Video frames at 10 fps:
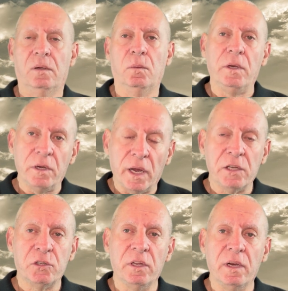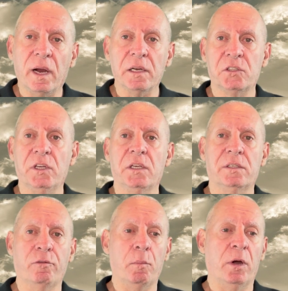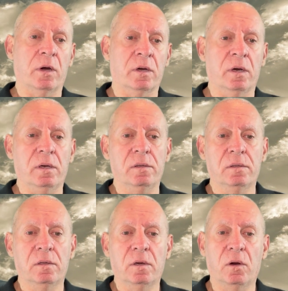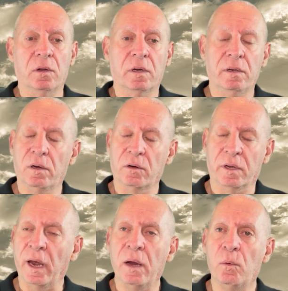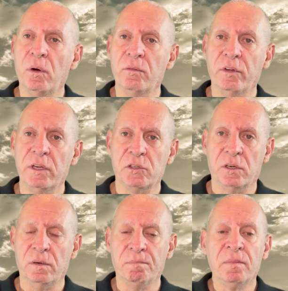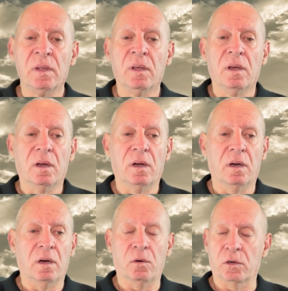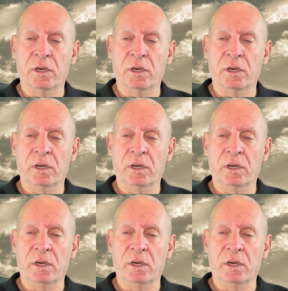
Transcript: When you enter the United States of America on a K1 visa or a